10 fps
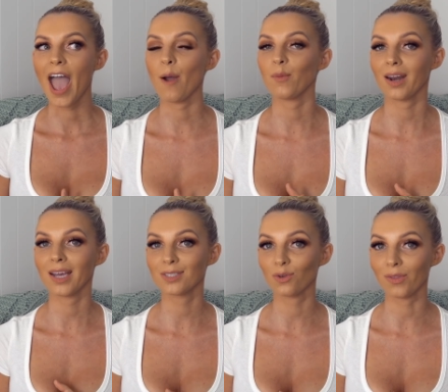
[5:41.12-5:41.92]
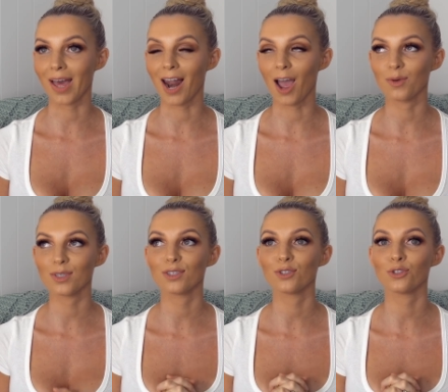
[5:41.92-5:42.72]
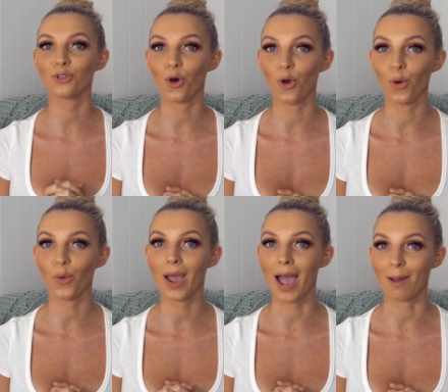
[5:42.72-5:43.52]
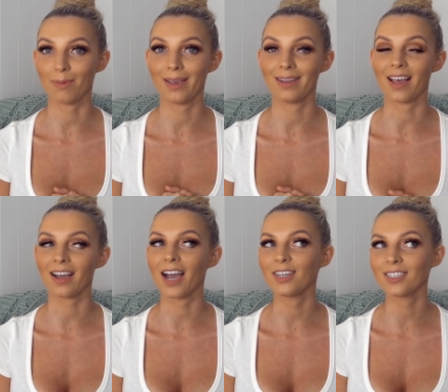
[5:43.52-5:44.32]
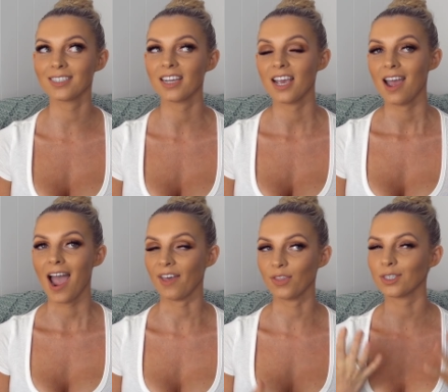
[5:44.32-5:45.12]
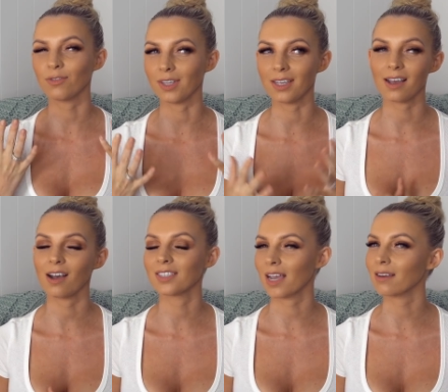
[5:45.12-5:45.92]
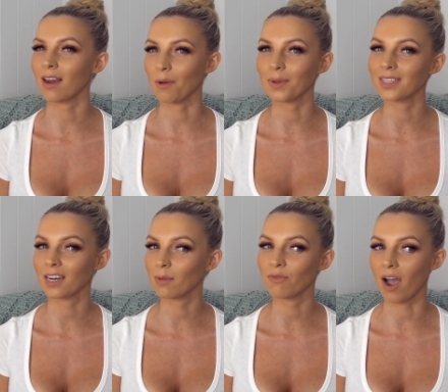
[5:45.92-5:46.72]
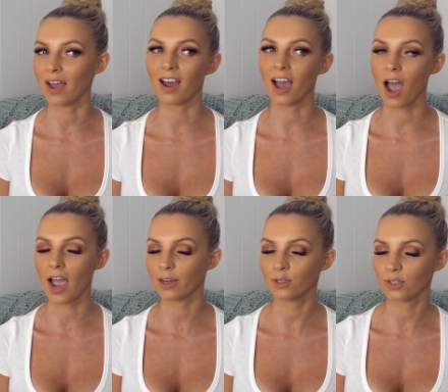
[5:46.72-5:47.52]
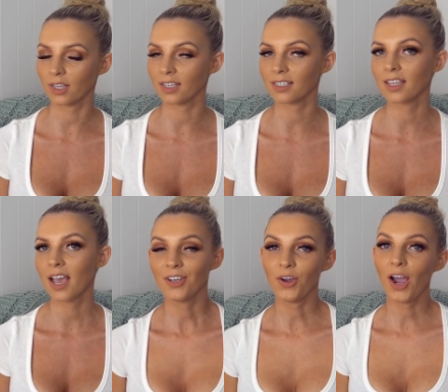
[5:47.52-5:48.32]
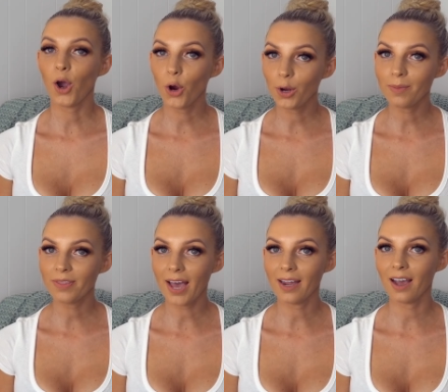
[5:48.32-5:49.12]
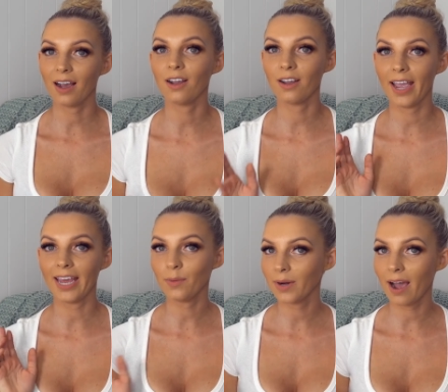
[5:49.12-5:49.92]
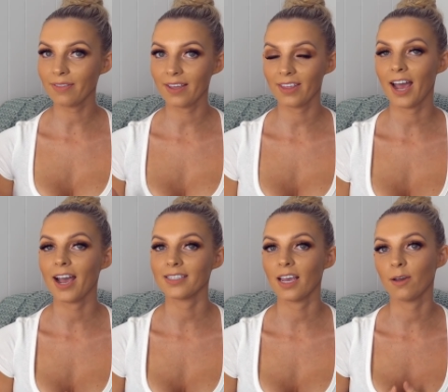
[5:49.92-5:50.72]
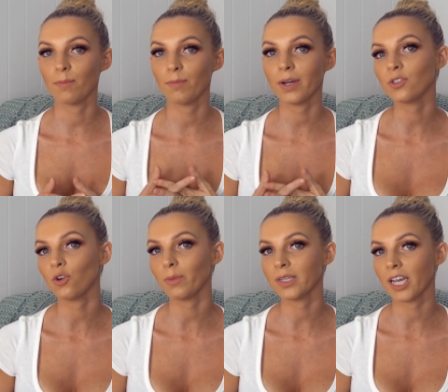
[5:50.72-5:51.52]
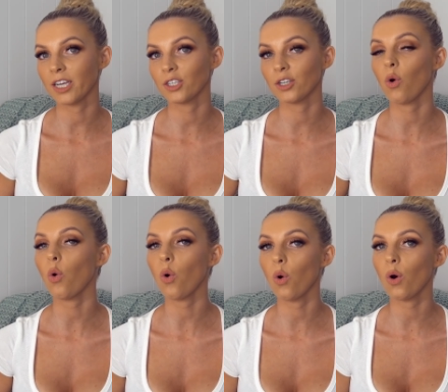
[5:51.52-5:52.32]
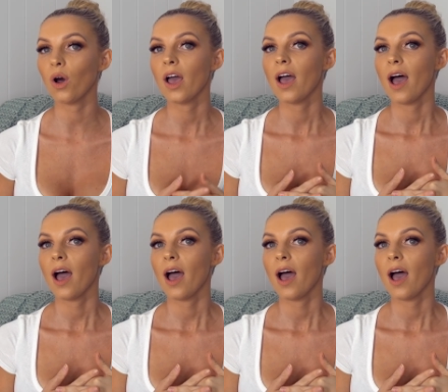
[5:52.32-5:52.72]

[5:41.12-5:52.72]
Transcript: and when I saw that I was so happy like I just had this feeling like I was like no it's gonna be fine I, I can do this. So I hope that uh, anyone out there that has a breast augmentation or